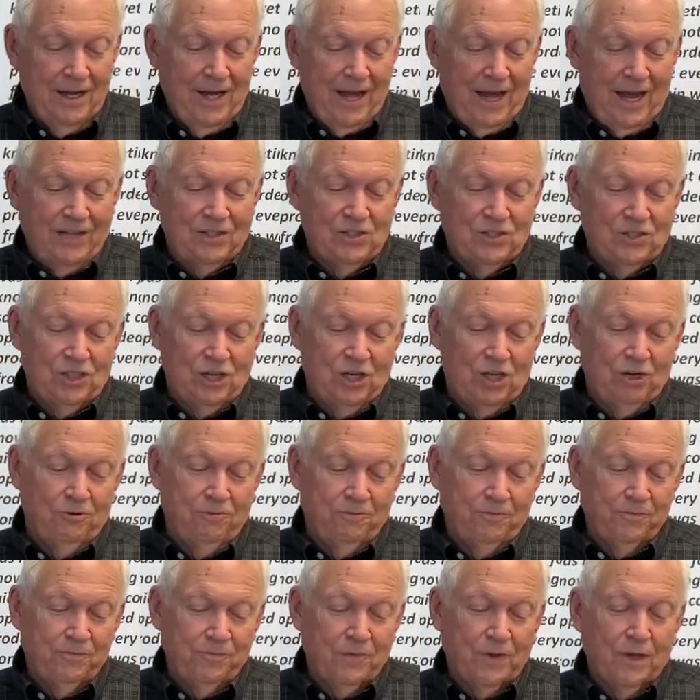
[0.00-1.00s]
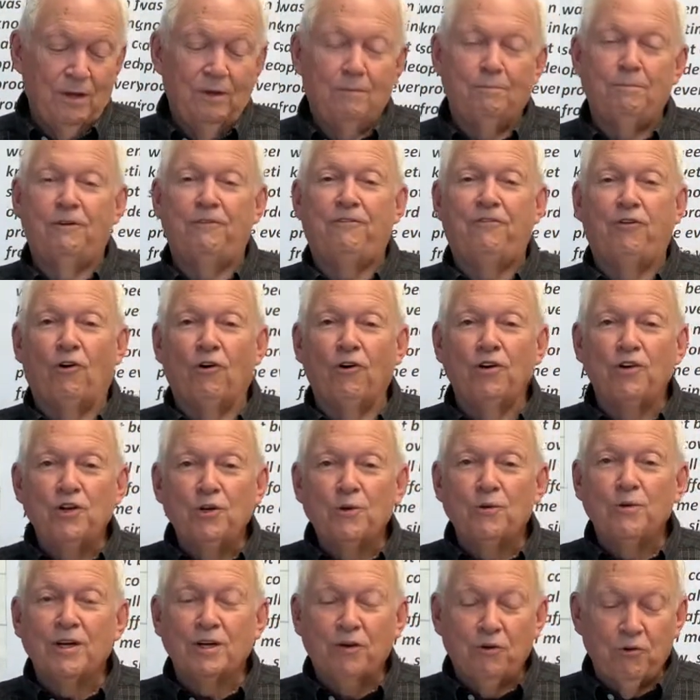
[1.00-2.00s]
And so before you
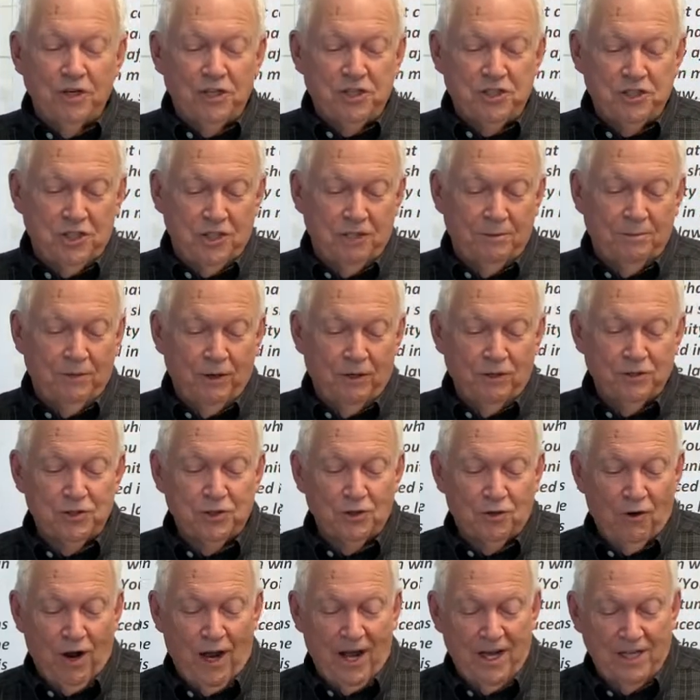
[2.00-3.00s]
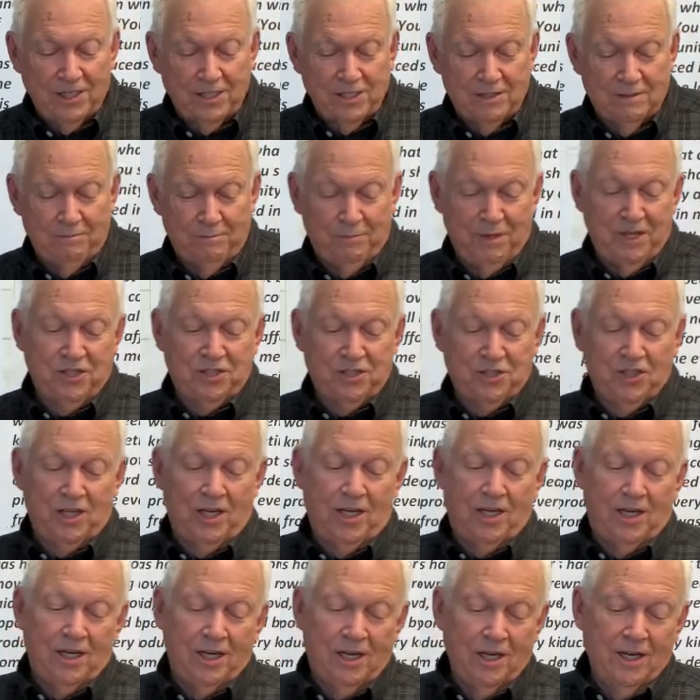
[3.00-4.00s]
were a Christian, post-Christ,
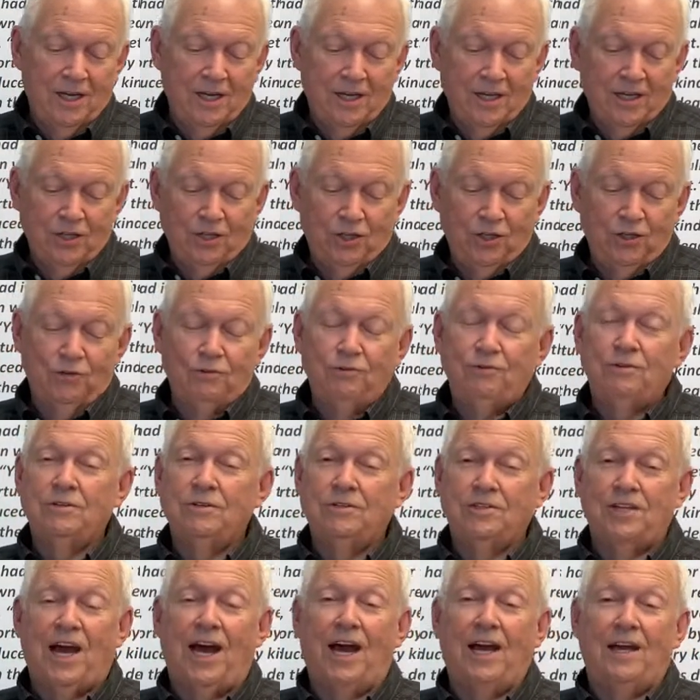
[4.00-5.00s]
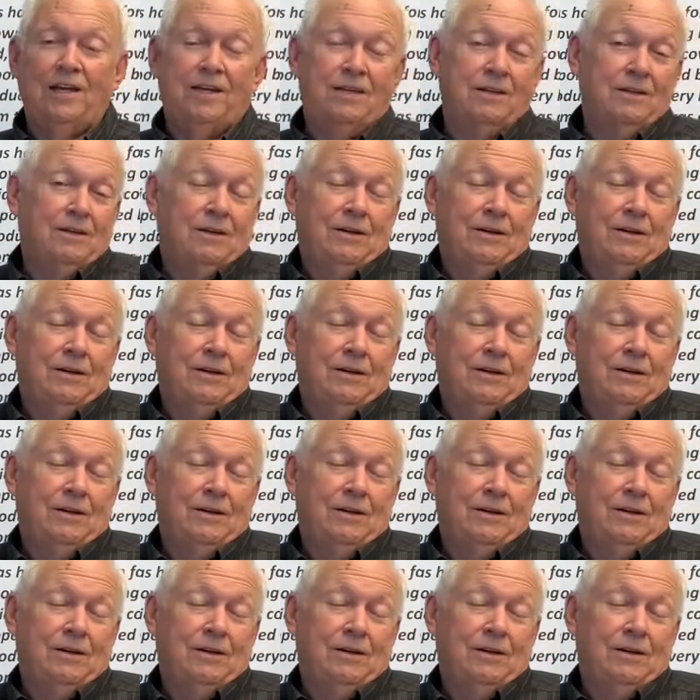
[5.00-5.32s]
BC, you died